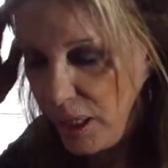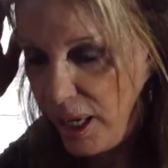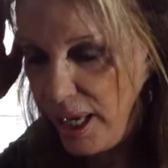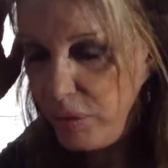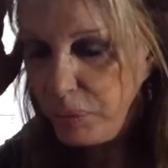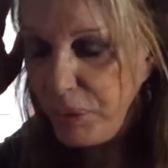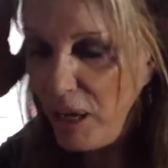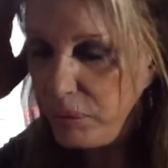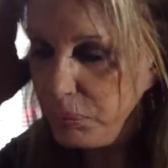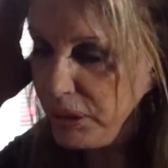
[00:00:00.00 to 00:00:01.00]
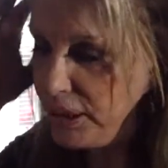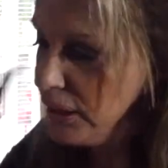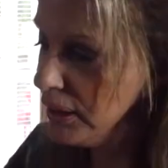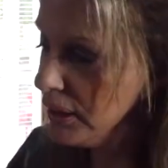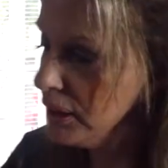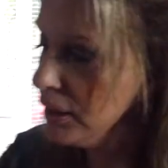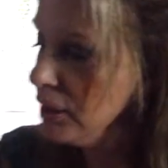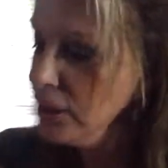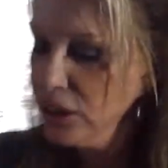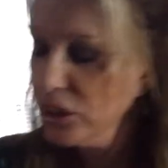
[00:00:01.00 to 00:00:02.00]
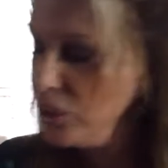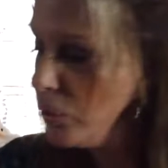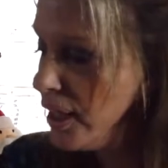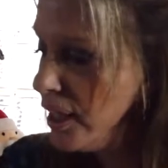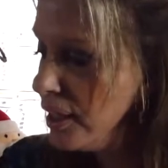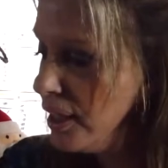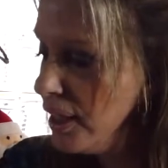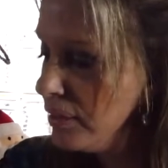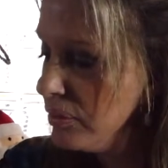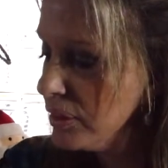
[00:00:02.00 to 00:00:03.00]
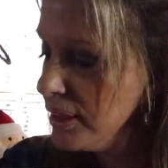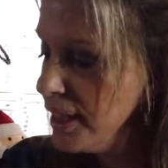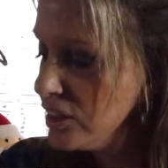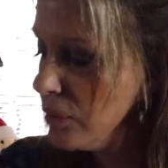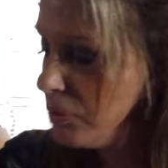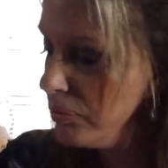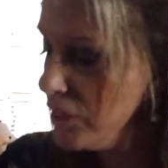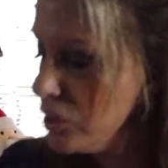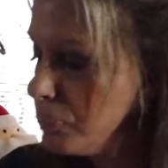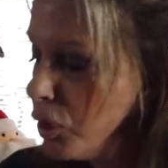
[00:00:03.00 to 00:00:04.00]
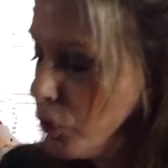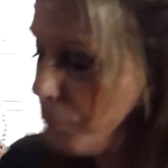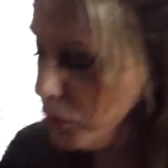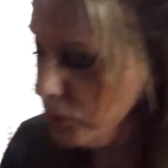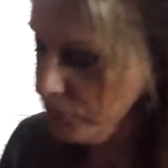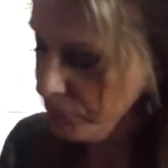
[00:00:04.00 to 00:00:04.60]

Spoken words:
I would probably go ahead and take some of this purple